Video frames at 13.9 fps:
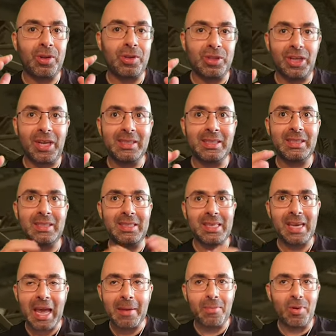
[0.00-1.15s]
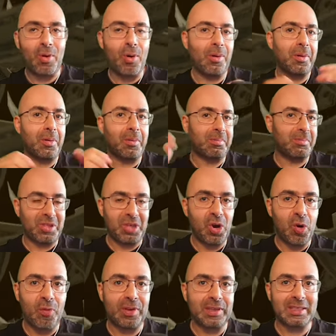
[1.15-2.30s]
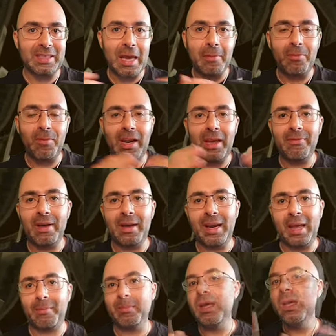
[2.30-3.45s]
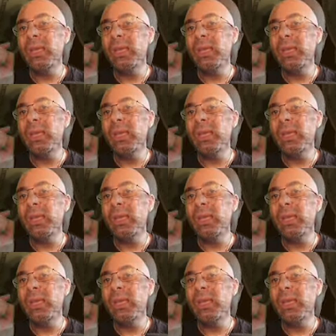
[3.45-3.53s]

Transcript: Jesus' name or Jehovah's name, whatever name,